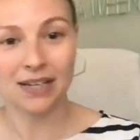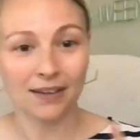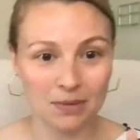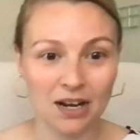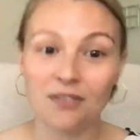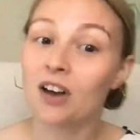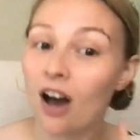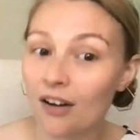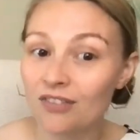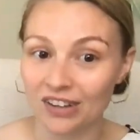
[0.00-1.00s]
it gives them enough
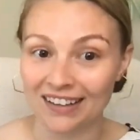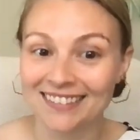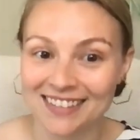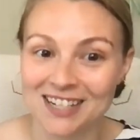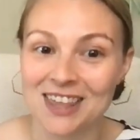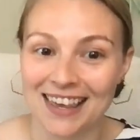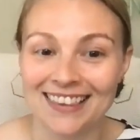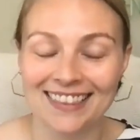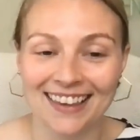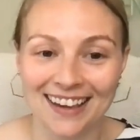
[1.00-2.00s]
confidence to think
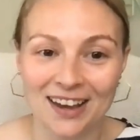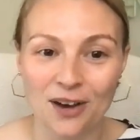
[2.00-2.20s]
that they can